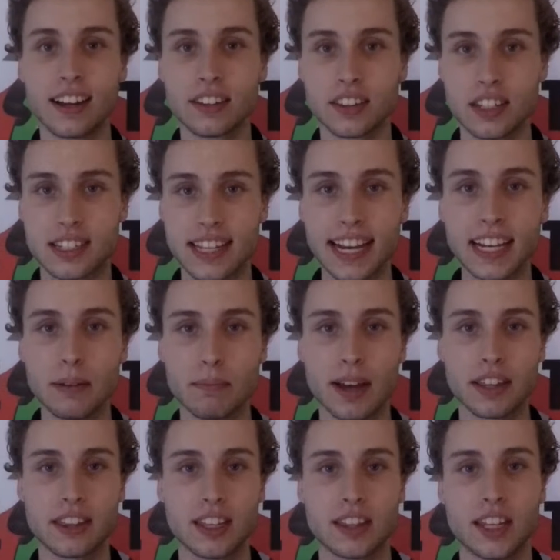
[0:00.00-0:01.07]
The second
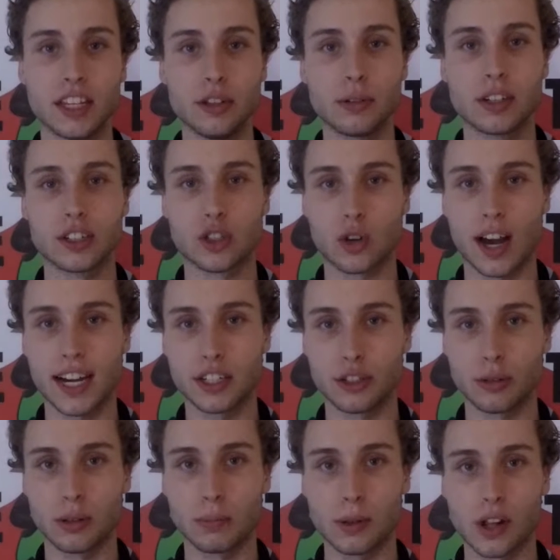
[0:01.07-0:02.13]
method that you could try
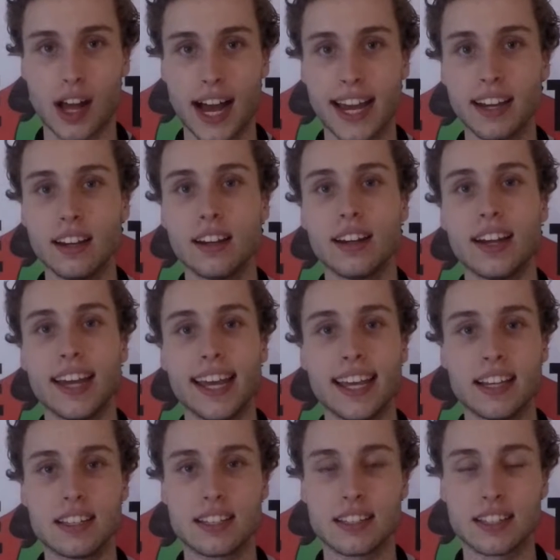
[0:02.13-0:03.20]
to apply
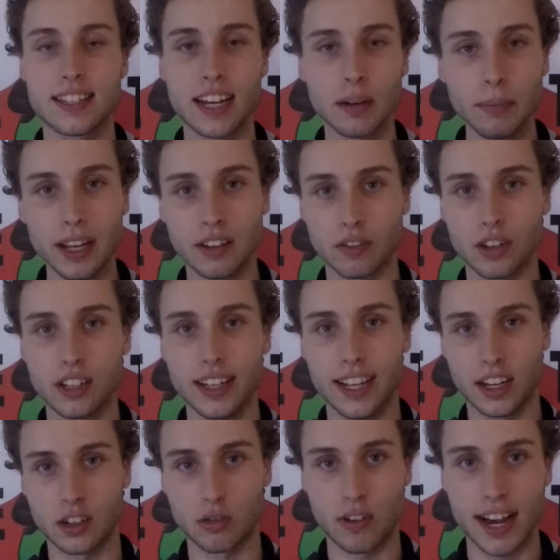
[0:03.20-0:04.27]
is, instead of being really
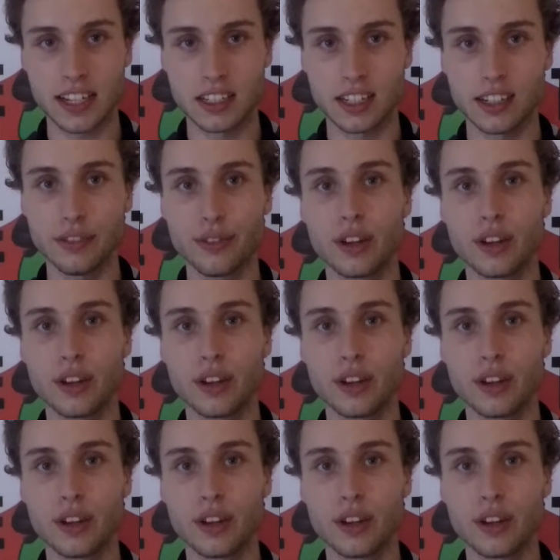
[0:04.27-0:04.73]
aggressive,